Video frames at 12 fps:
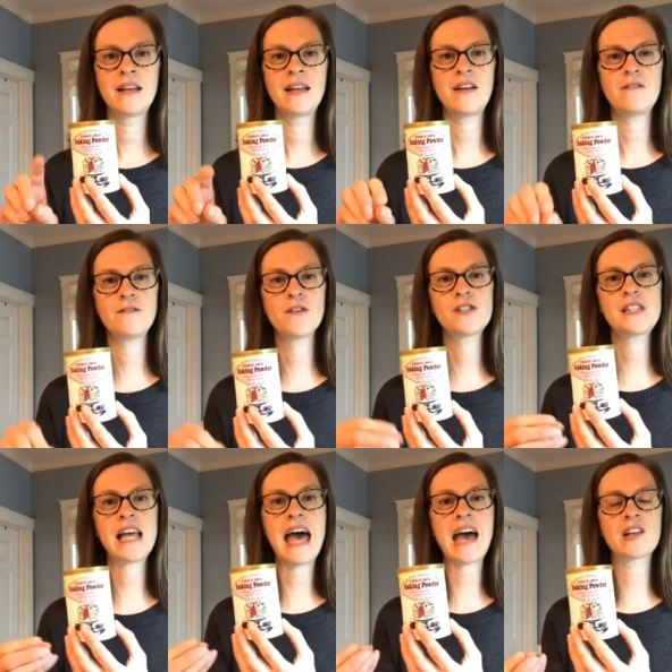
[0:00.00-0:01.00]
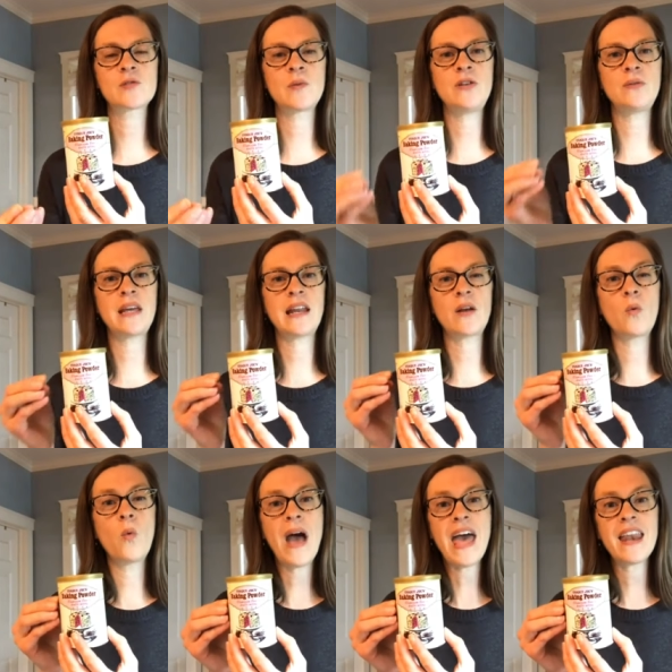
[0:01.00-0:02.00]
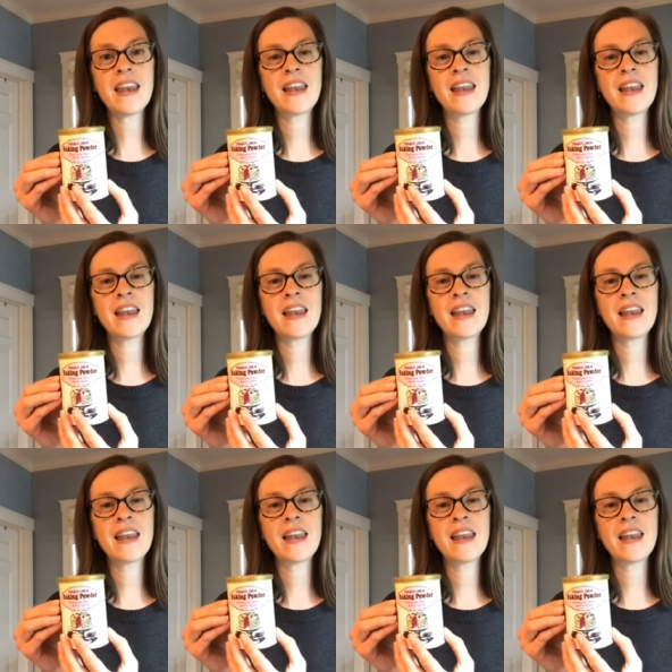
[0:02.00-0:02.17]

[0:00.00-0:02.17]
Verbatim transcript: It first acts when you get it wet,